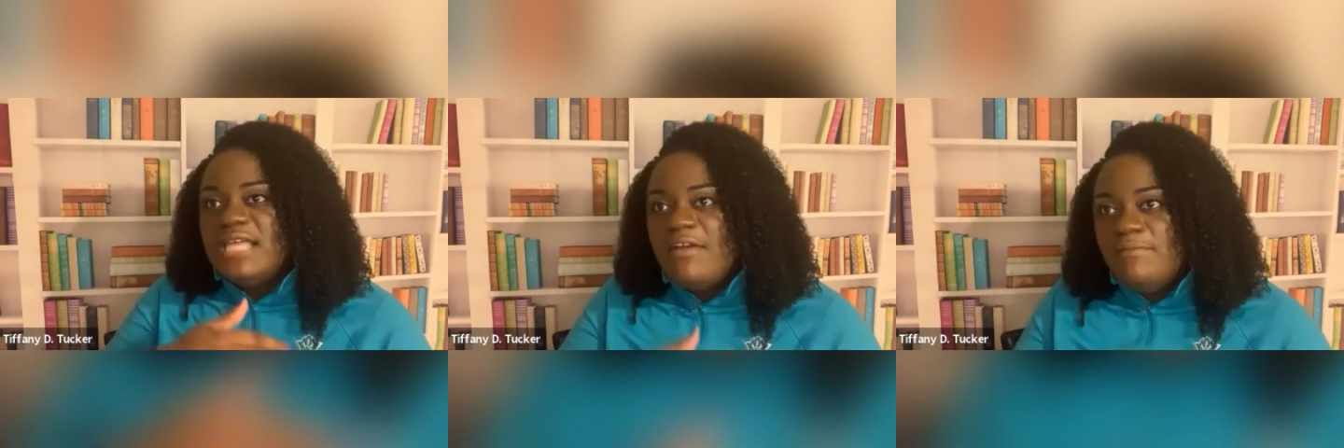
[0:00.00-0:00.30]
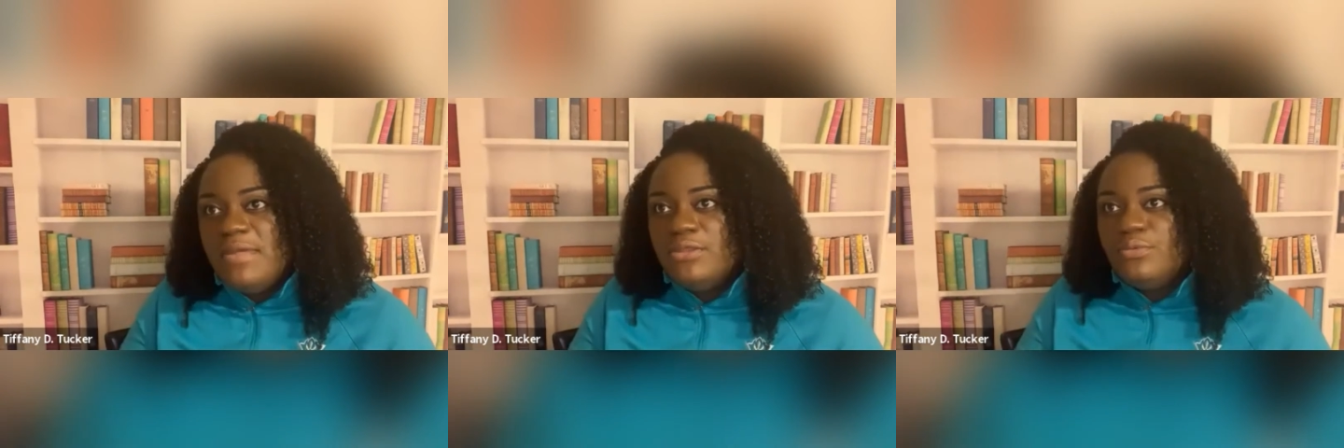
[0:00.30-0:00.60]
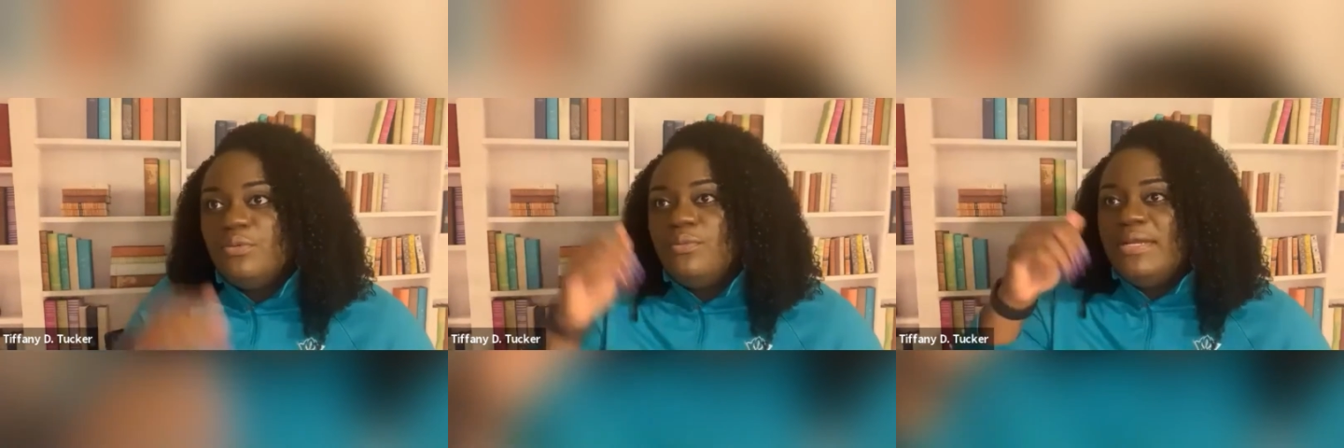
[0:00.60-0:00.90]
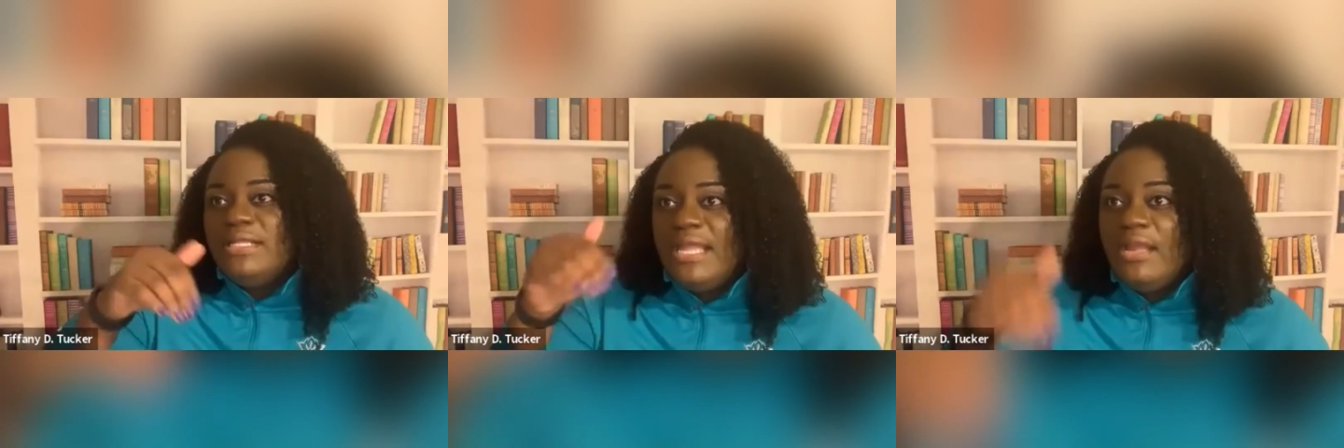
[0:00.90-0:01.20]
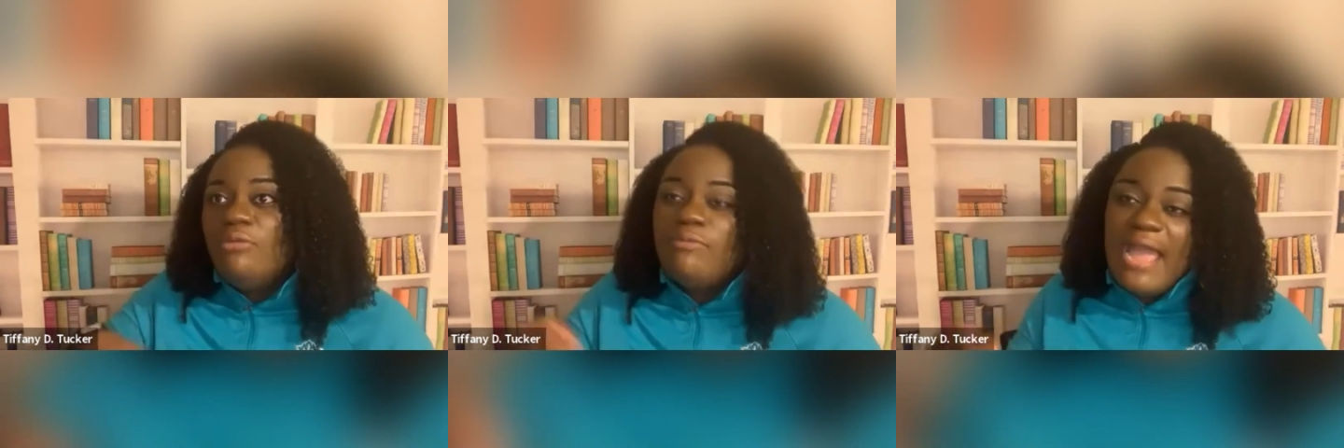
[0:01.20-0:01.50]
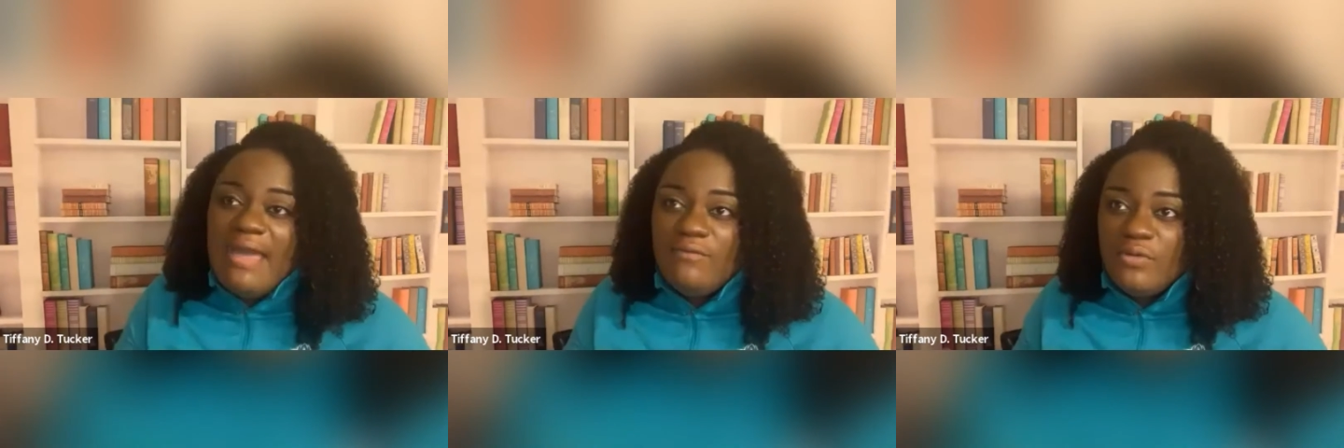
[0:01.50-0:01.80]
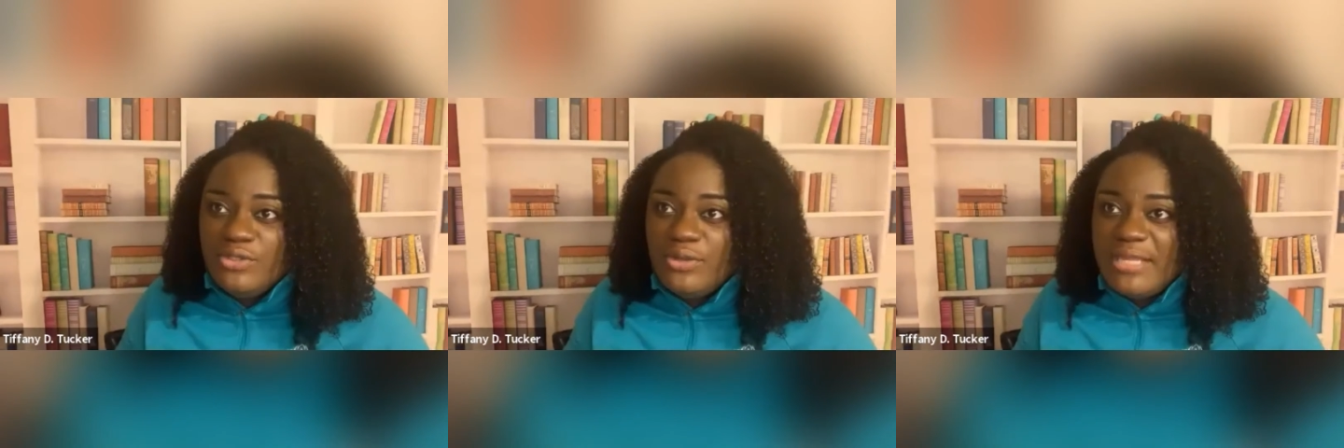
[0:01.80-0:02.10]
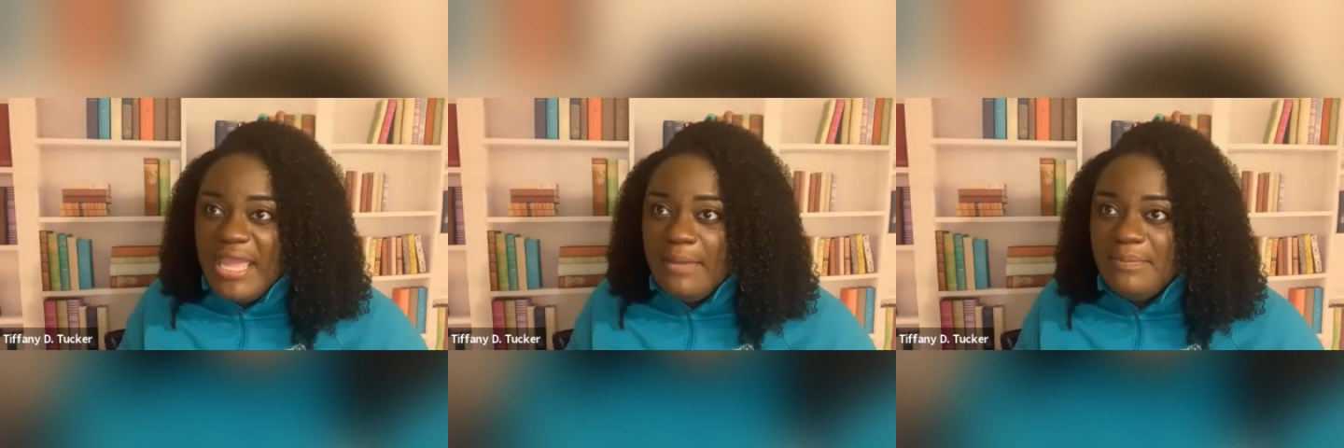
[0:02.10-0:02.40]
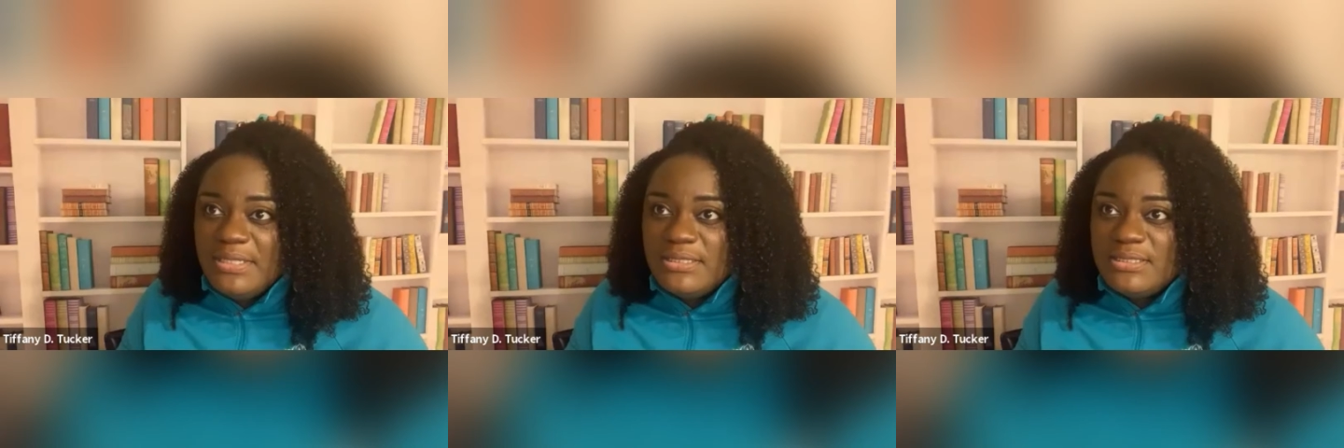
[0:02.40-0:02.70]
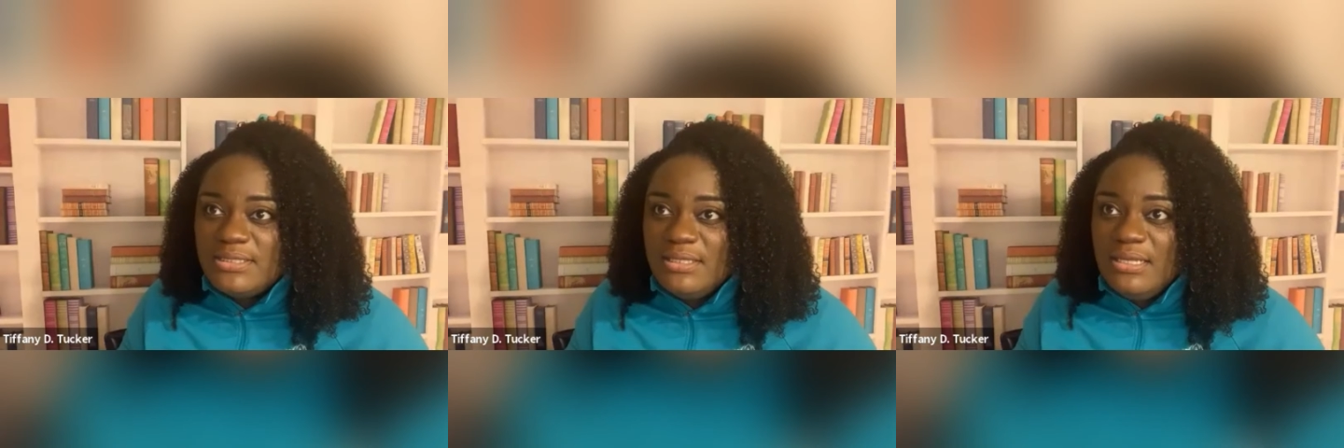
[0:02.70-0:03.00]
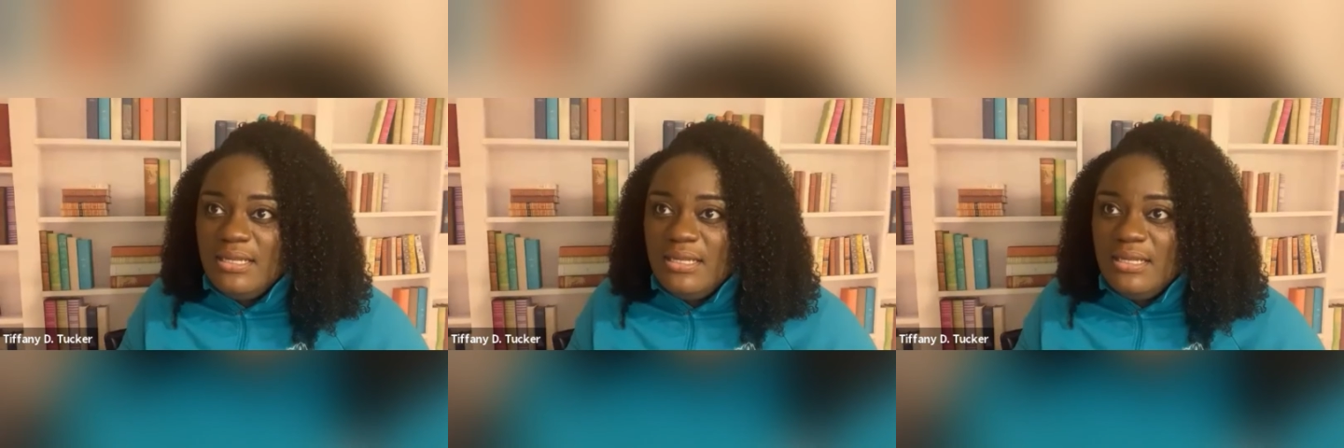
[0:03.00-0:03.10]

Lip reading: have been through when they arrive on your campus.